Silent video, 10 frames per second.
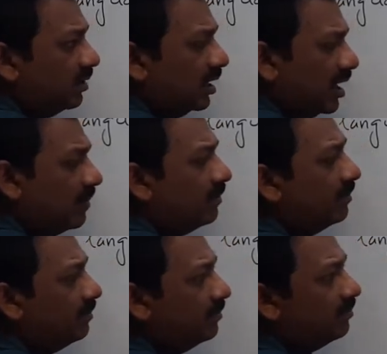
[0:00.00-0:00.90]

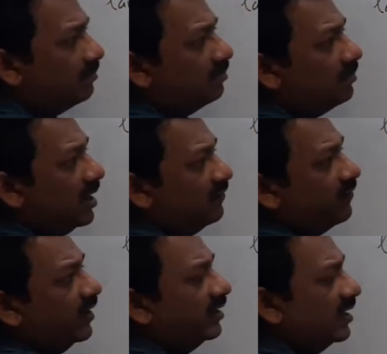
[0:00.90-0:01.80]
M by
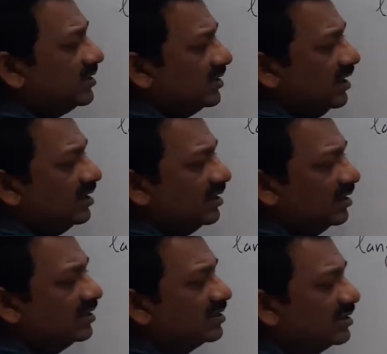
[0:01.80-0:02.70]
final state
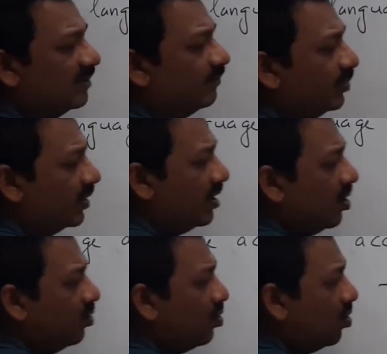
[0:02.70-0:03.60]
is
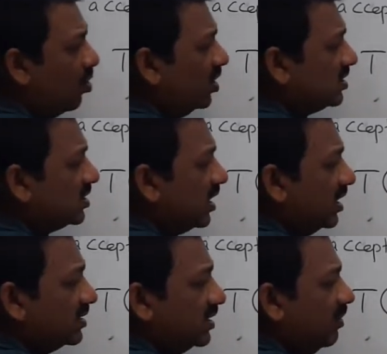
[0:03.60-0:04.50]
all
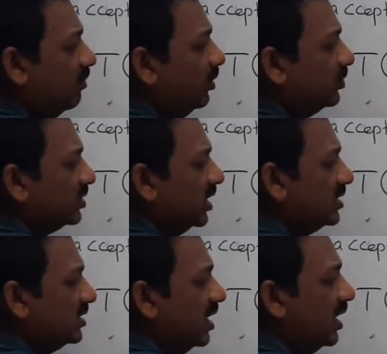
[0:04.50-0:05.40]
strings W
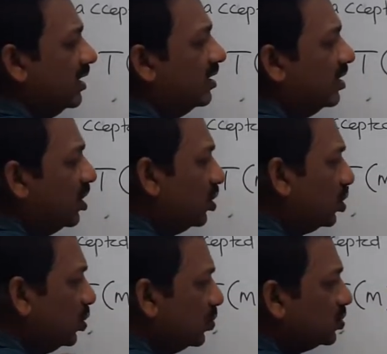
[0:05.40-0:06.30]
such
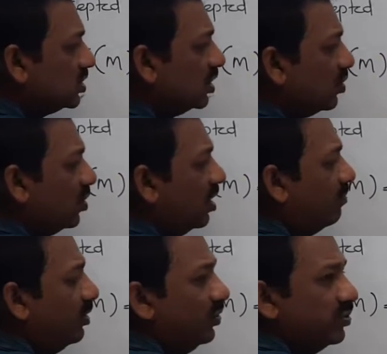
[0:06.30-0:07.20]
that Q0
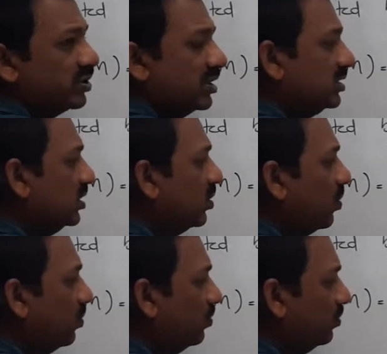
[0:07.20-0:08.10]
W is at
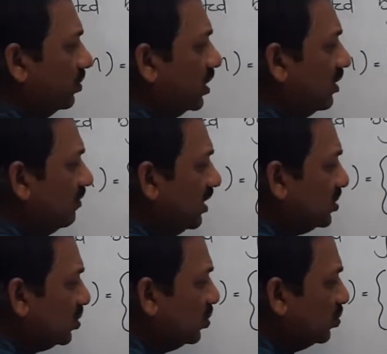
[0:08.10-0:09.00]
0. That
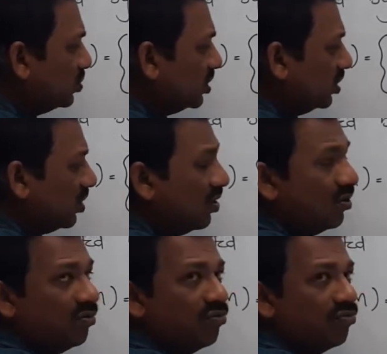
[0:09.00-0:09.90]
means
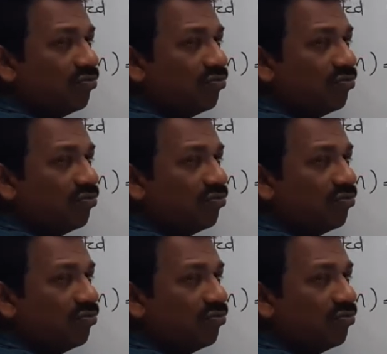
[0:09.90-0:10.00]
Q0